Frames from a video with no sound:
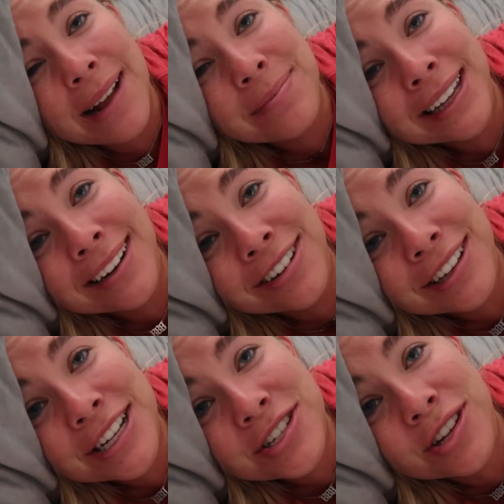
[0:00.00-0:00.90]
I'm
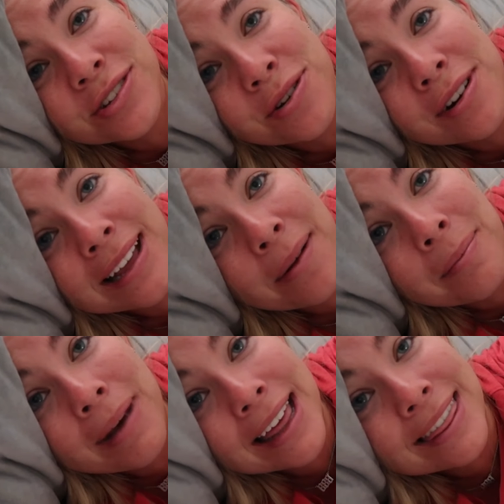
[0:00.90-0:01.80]
literally so sore. Like
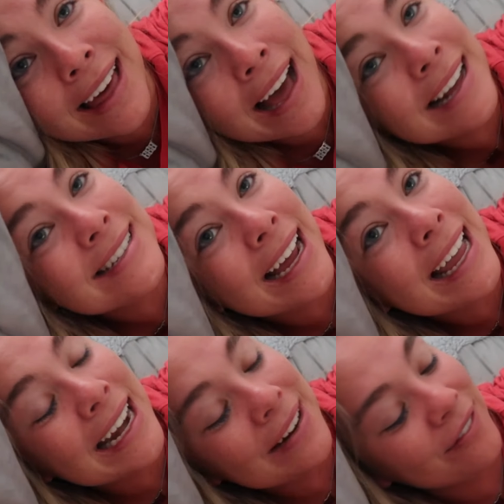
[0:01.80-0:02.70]
my thighs, I
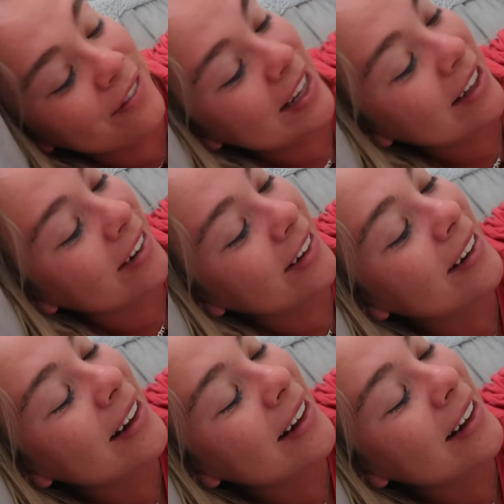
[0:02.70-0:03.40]
can't even feel.